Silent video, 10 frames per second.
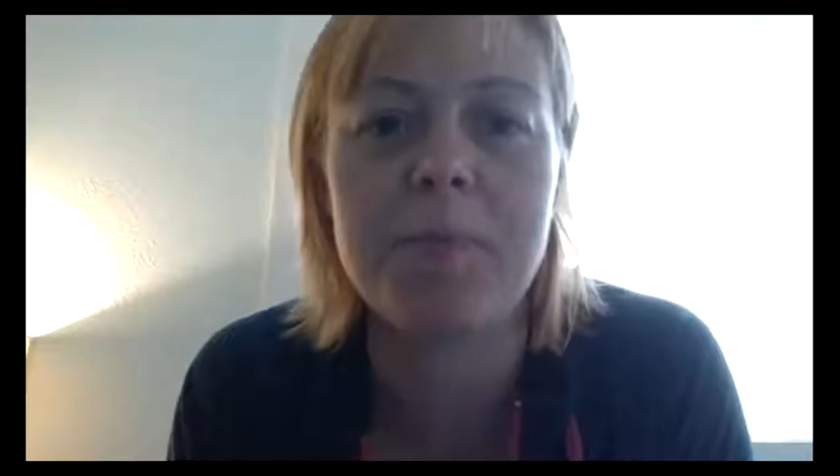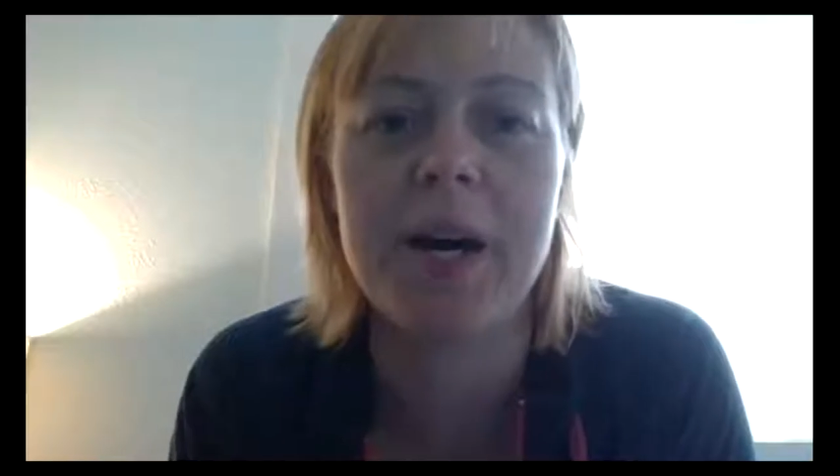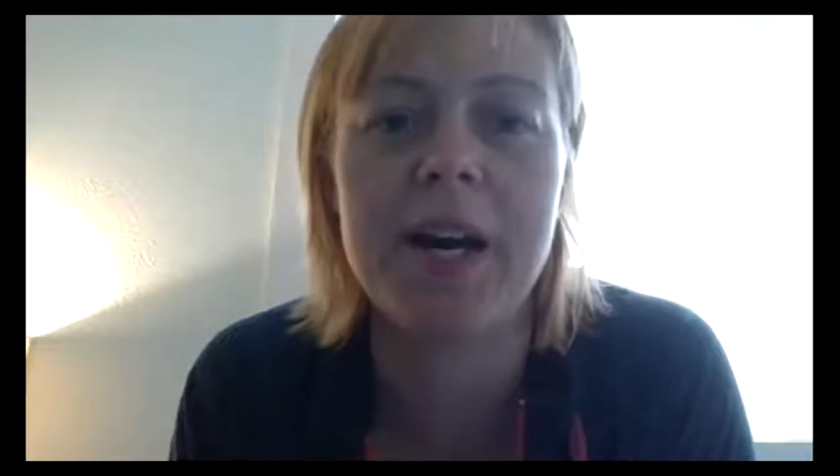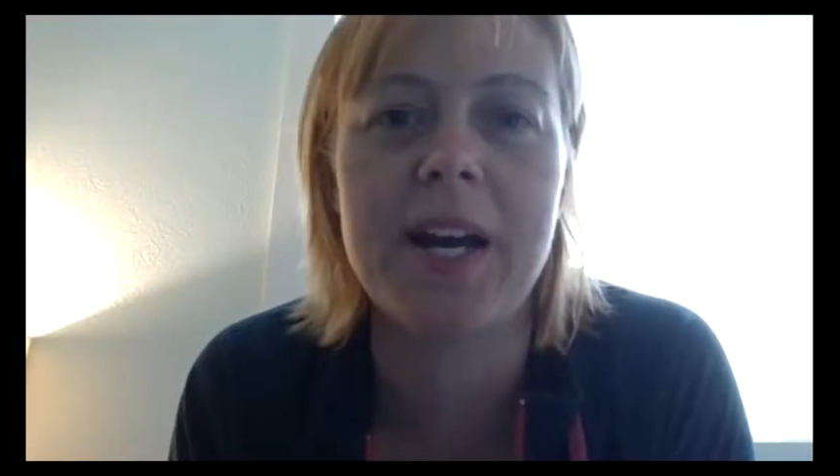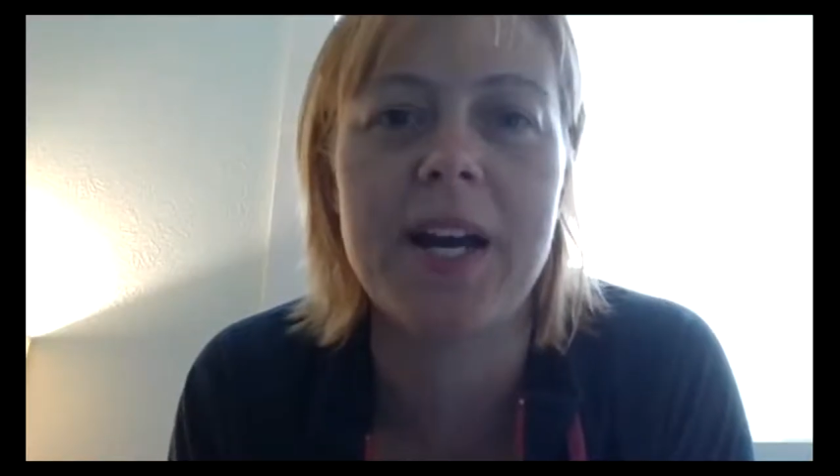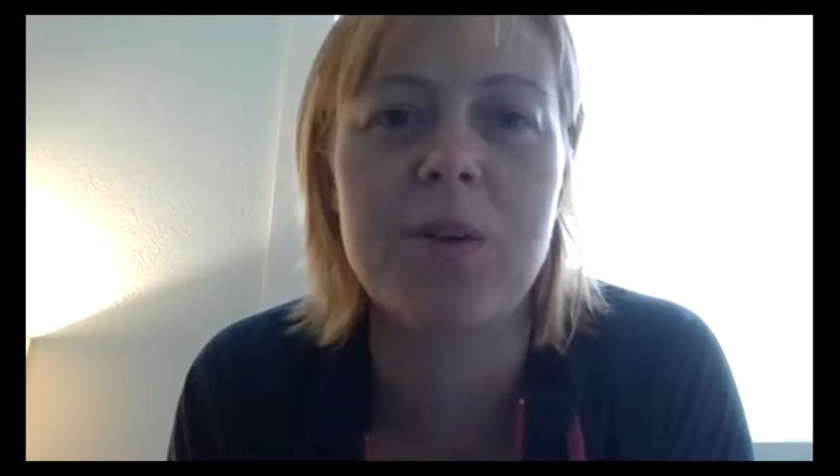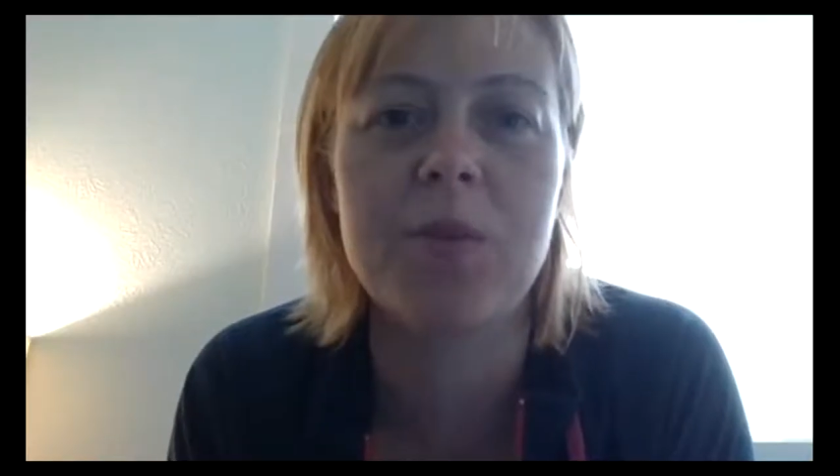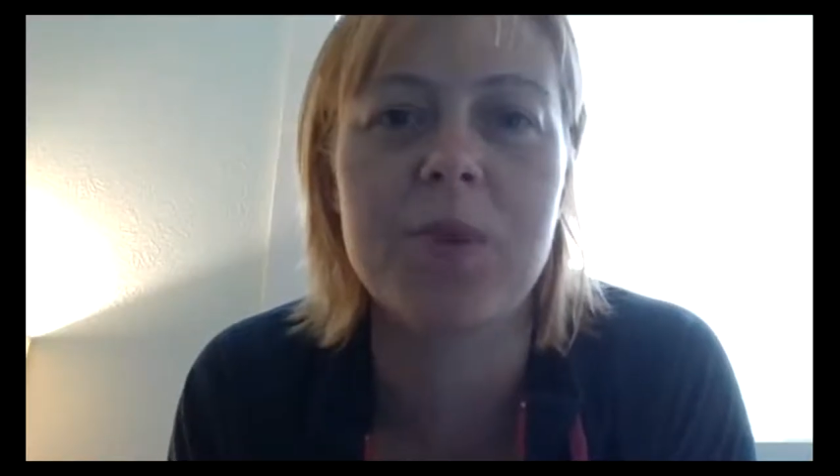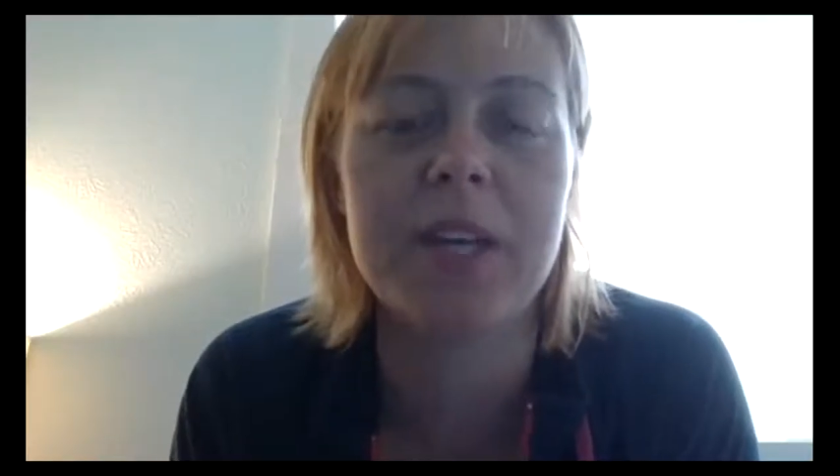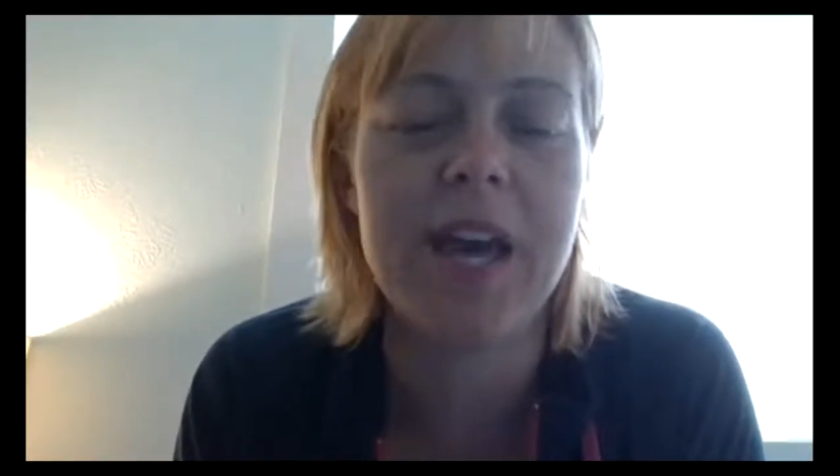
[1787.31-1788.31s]
but I
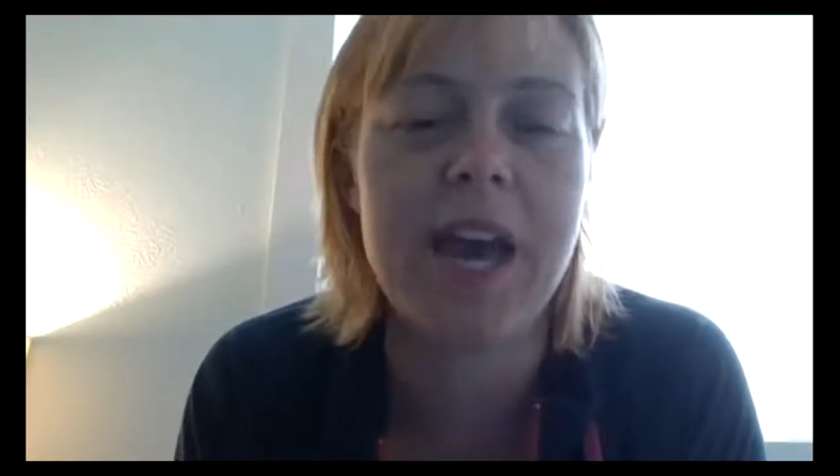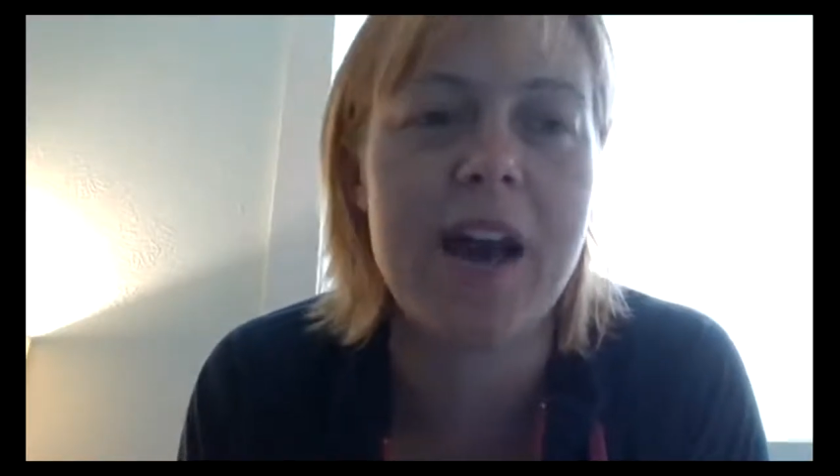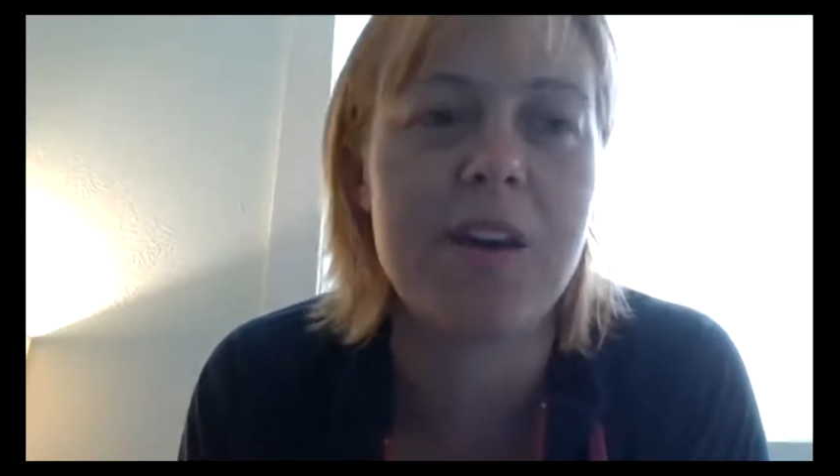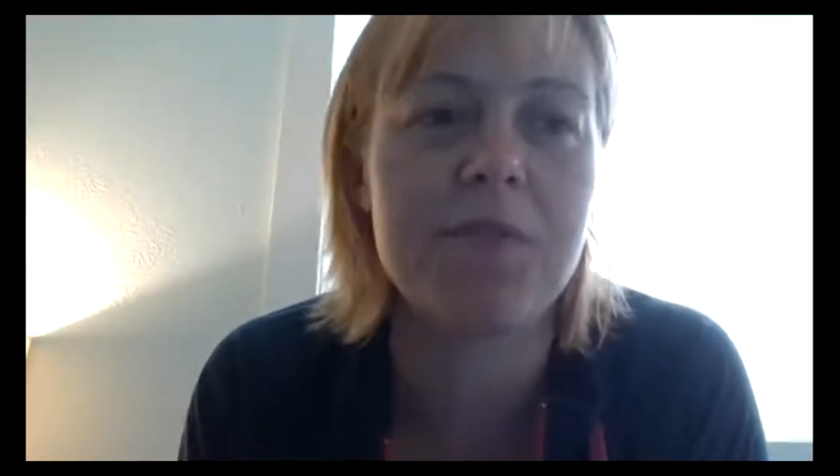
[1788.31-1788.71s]
don't really have,